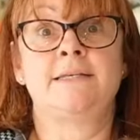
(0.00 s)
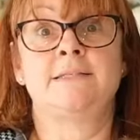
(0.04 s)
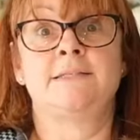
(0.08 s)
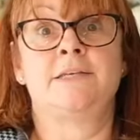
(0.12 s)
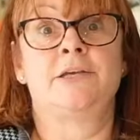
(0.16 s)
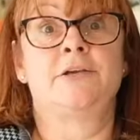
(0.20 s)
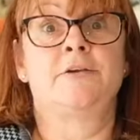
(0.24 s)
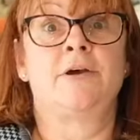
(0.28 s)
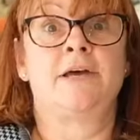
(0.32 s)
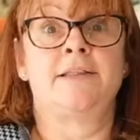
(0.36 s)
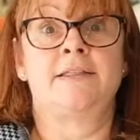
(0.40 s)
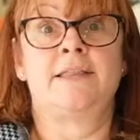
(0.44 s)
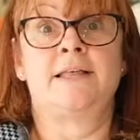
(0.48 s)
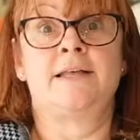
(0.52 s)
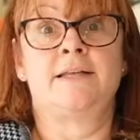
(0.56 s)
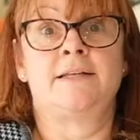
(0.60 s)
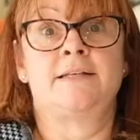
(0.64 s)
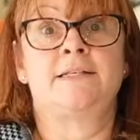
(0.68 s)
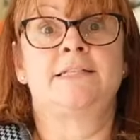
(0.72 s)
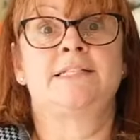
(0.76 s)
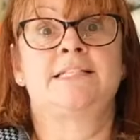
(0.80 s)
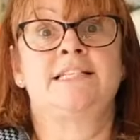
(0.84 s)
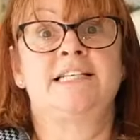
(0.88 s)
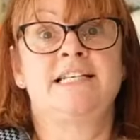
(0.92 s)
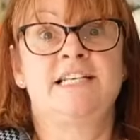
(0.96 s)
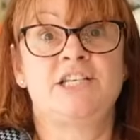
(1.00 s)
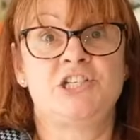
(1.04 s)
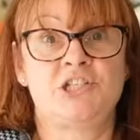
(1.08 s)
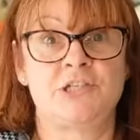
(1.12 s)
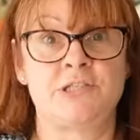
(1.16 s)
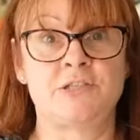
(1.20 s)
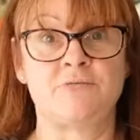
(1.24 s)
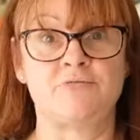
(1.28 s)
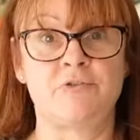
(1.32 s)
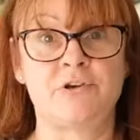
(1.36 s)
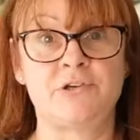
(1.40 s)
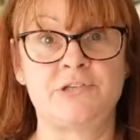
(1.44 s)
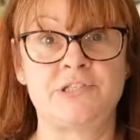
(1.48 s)
So you had that
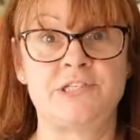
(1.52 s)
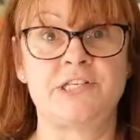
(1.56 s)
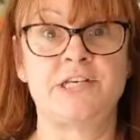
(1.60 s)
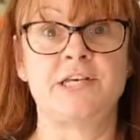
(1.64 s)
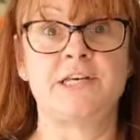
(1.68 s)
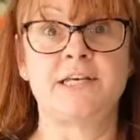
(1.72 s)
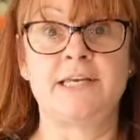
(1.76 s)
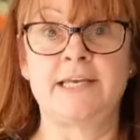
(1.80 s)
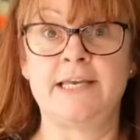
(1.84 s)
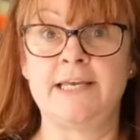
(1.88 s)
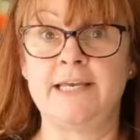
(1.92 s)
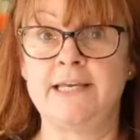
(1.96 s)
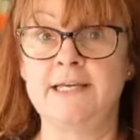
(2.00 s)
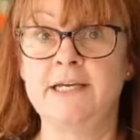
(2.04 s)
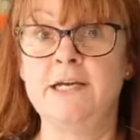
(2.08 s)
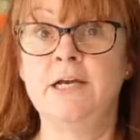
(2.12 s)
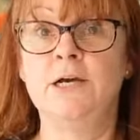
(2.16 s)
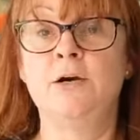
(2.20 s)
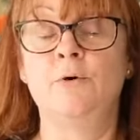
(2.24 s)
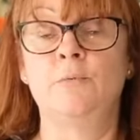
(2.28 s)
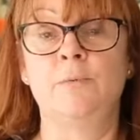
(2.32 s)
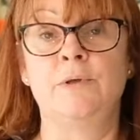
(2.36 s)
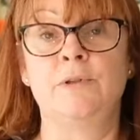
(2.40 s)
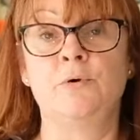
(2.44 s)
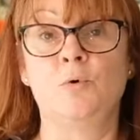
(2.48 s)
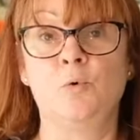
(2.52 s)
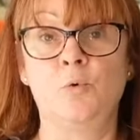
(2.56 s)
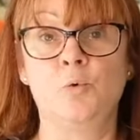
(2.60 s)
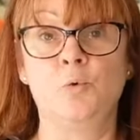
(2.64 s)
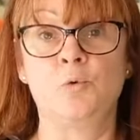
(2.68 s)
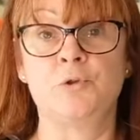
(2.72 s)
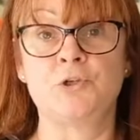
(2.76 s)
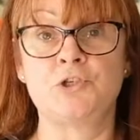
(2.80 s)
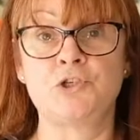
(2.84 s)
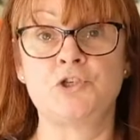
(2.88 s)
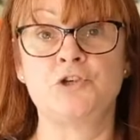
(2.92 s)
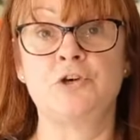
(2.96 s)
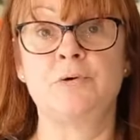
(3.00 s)
delicious roast turkey with all
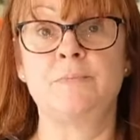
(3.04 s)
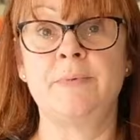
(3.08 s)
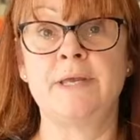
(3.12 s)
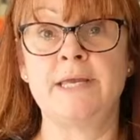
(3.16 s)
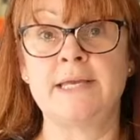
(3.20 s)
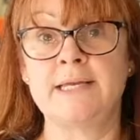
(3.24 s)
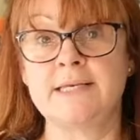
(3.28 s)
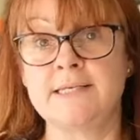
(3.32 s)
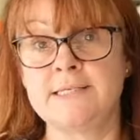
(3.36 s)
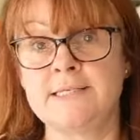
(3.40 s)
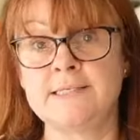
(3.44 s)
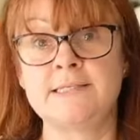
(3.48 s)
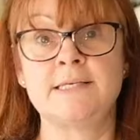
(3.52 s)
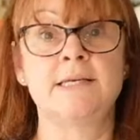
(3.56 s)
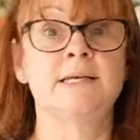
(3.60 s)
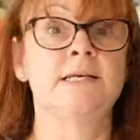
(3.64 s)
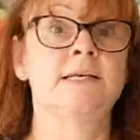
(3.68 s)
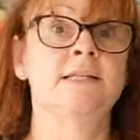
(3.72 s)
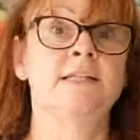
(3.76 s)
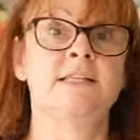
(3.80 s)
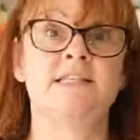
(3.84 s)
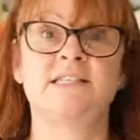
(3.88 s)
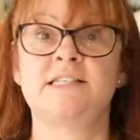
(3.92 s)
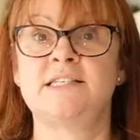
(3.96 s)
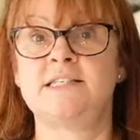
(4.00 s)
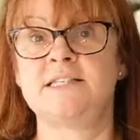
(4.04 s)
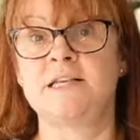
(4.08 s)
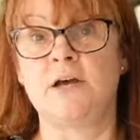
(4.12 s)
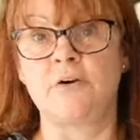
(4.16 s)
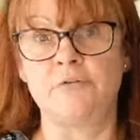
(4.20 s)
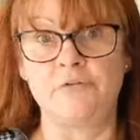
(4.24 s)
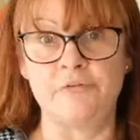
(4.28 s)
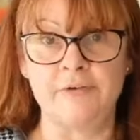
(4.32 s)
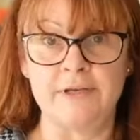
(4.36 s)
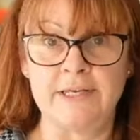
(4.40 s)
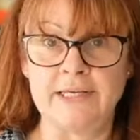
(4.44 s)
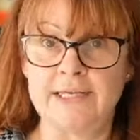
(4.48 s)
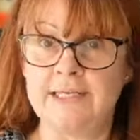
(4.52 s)
the trimmings, the
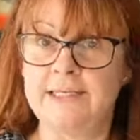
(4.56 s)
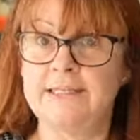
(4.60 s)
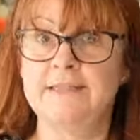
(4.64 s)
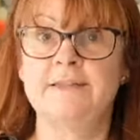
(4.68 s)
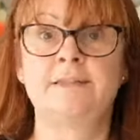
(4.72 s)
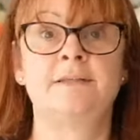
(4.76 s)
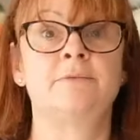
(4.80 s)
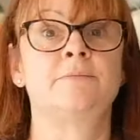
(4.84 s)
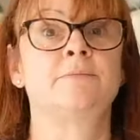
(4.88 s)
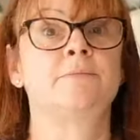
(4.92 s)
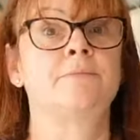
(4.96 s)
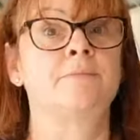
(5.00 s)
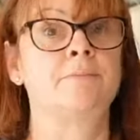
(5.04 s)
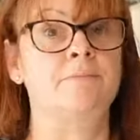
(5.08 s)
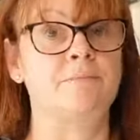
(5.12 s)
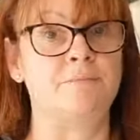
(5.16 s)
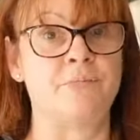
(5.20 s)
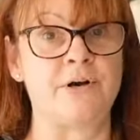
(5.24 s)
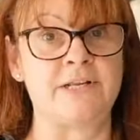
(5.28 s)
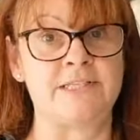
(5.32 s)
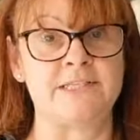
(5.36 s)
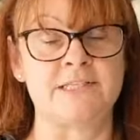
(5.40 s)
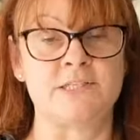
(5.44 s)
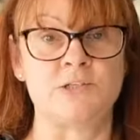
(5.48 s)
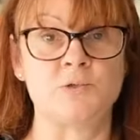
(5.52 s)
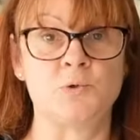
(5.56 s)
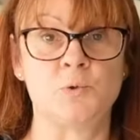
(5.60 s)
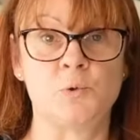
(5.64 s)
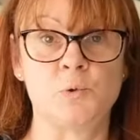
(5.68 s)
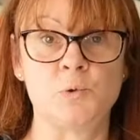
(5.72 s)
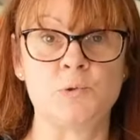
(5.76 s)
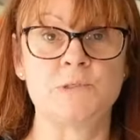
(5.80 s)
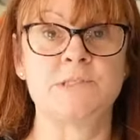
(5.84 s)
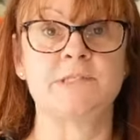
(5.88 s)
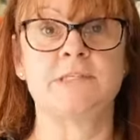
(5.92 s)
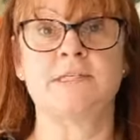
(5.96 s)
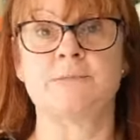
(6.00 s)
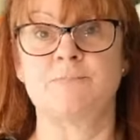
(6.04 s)
stuffing, the bread
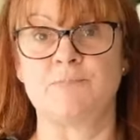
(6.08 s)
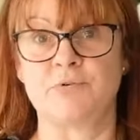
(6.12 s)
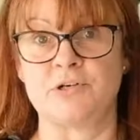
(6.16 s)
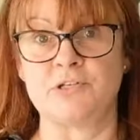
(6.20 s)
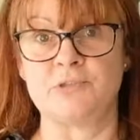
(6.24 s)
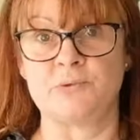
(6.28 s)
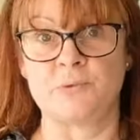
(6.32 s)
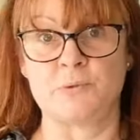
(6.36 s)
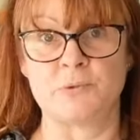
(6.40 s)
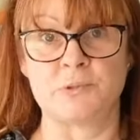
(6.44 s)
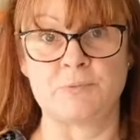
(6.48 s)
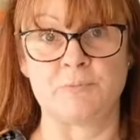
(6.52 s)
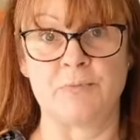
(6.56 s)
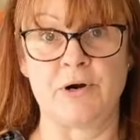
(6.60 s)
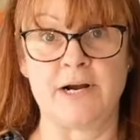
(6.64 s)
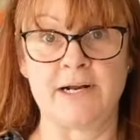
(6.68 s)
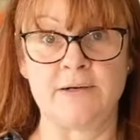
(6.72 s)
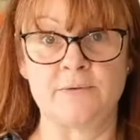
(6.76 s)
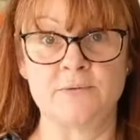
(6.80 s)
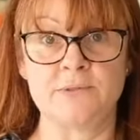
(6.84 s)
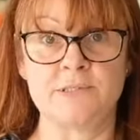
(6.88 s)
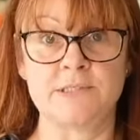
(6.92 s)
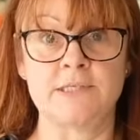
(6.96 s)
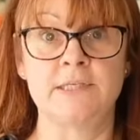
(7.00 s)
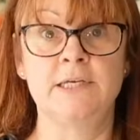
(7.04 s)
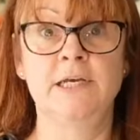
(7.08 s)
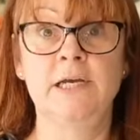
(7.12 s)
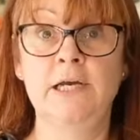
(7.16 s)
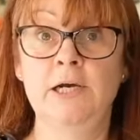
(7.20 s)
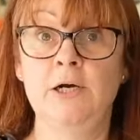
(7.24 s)
sauce, the Brussels sprouts.